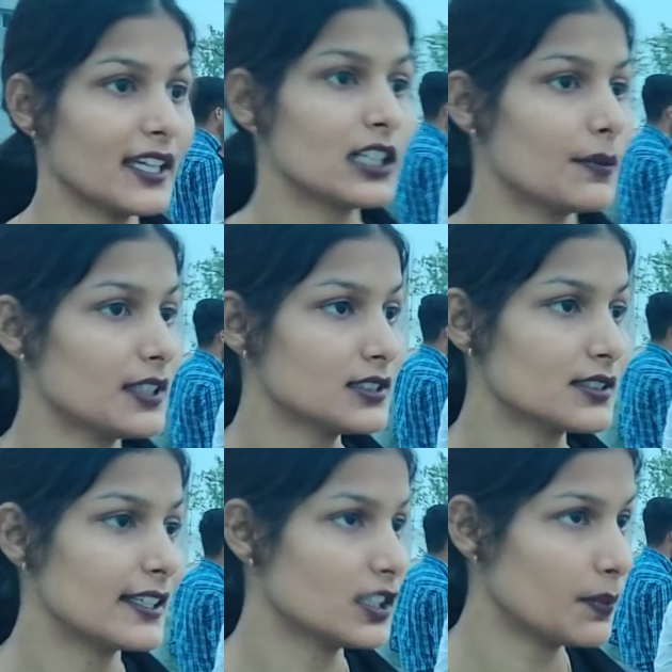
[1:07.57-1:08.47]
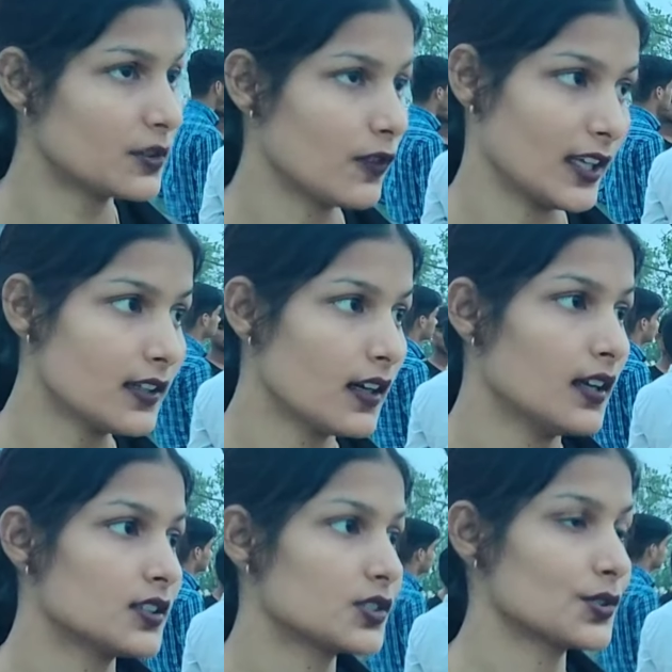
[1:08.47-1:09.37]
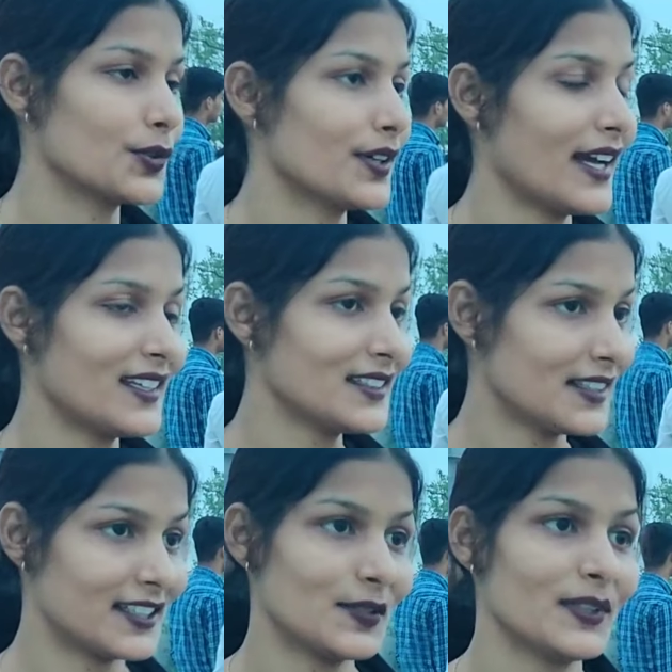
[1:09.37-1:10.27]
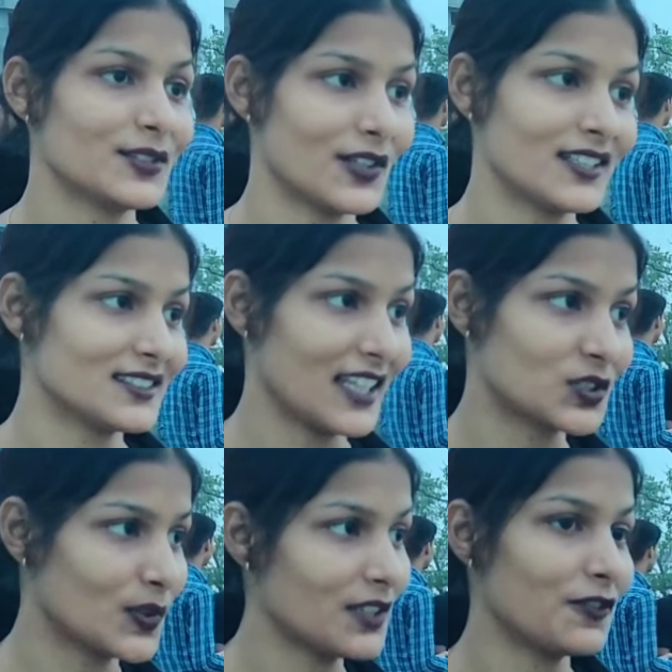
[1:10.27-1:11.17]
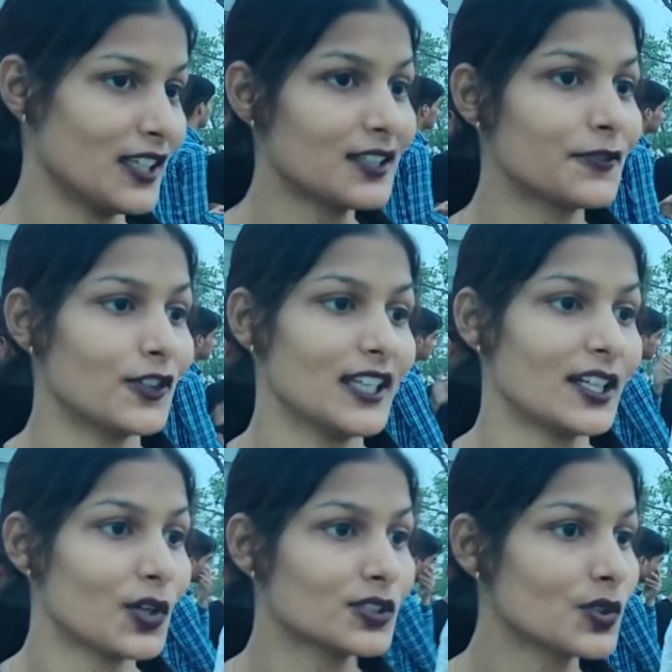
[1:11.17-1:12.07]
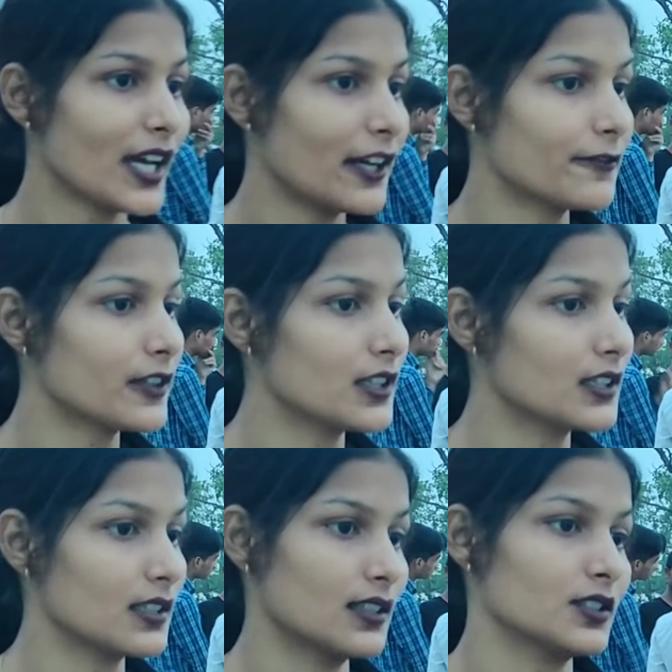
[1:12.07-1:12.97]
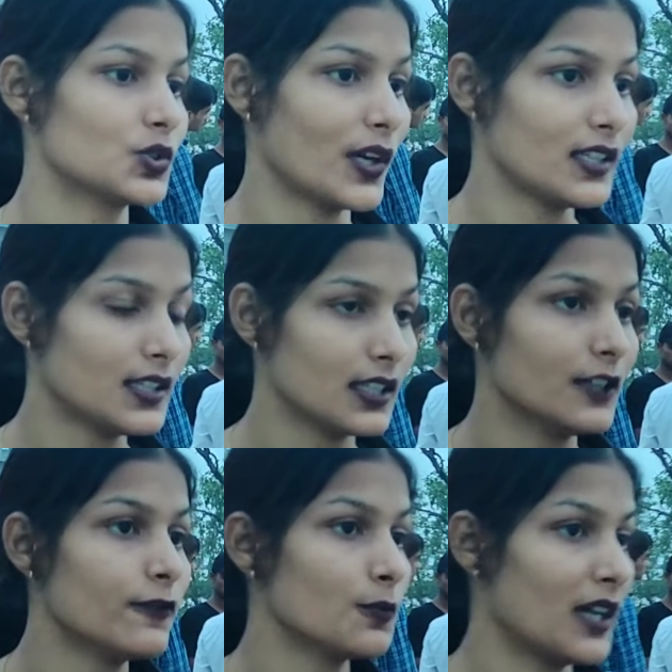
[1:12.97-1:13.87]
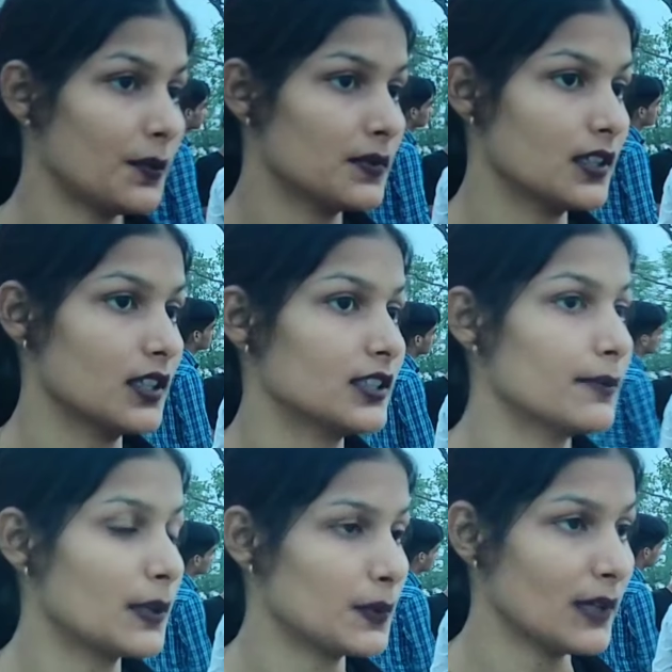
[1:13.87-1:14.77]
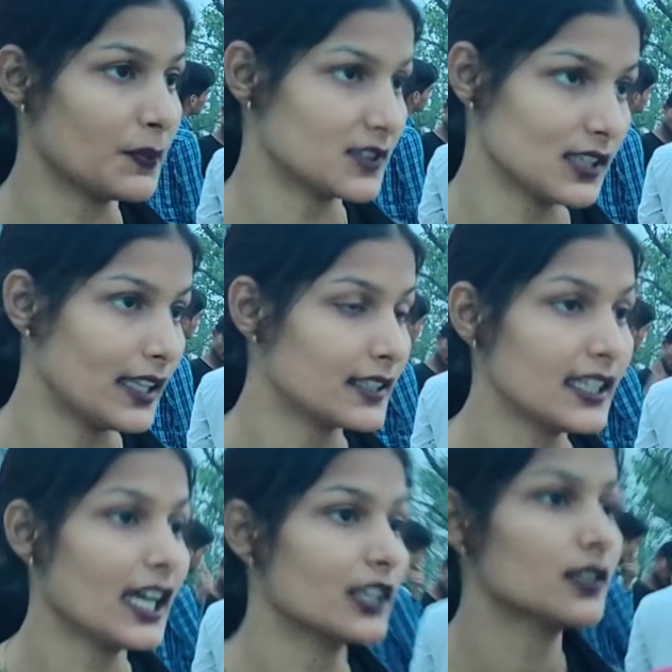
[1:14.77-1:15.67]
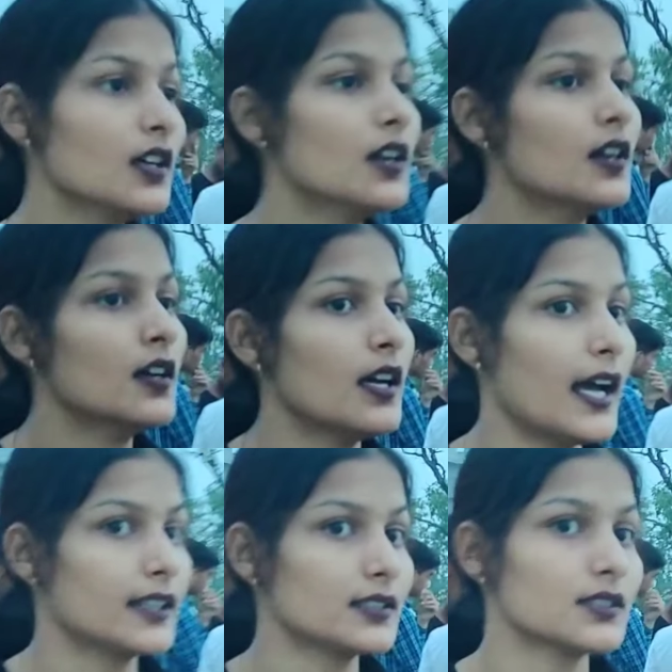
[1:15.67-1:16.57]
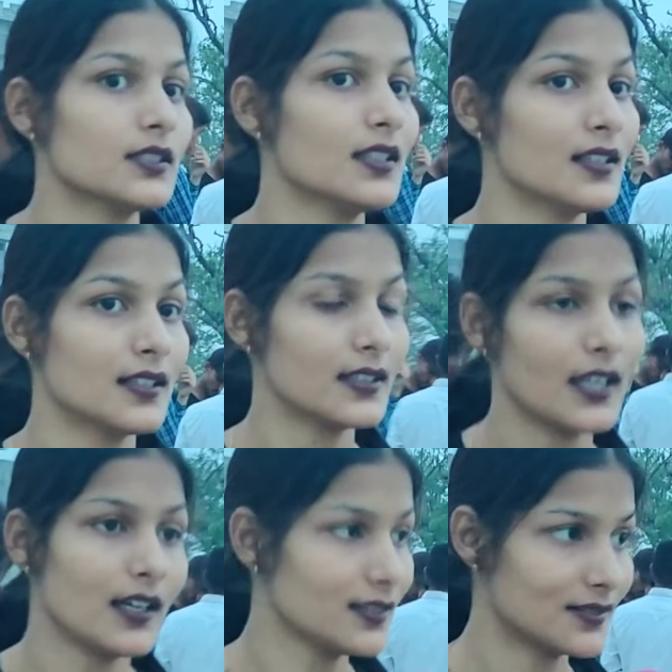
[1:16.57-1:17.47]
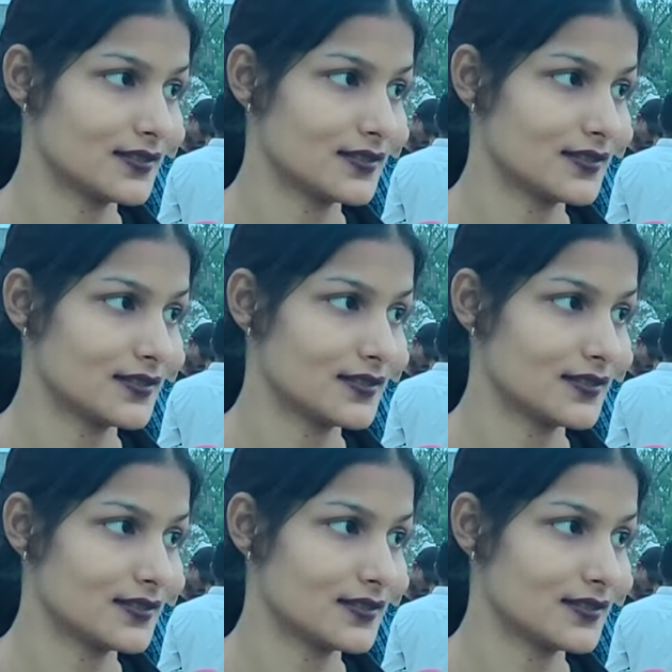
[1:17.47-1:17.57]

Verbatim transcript: my grammar is little bit weak so I think little bit not it is actually weak for that also I have uh, uh joined here for my uh, developing my personality and and uh, yeah